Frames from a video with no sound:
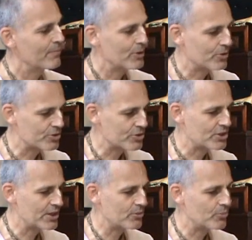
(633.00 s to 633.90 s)
Because it's
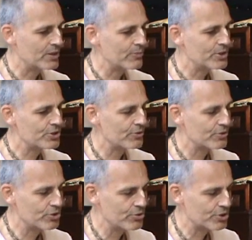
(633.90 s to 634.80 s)
said that we should
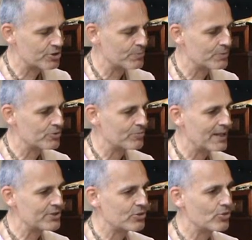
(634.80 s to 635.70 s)
choose a spiritual
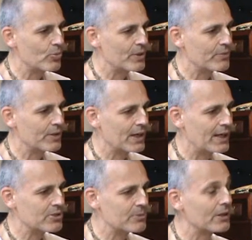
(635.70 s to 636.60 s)
master who we
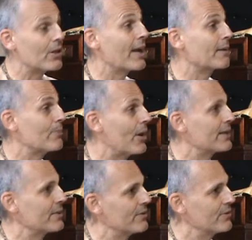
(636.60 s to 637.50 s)
regard to be
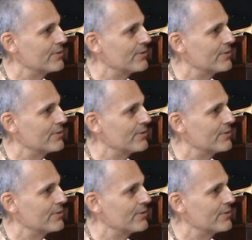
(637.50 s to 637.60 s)
like-minded.